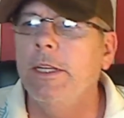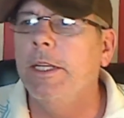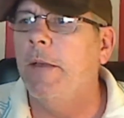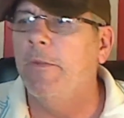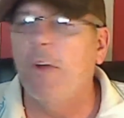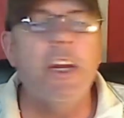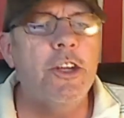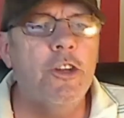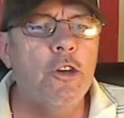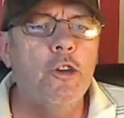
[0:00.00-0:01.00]
If
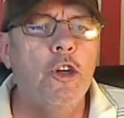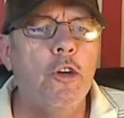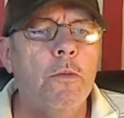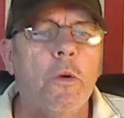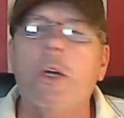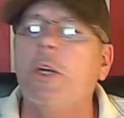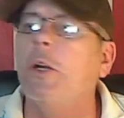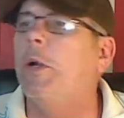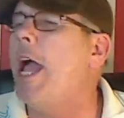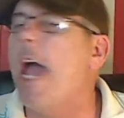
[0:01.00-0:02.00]
any YouTube
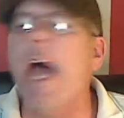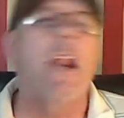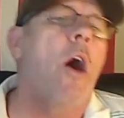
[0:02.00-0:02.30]
worker at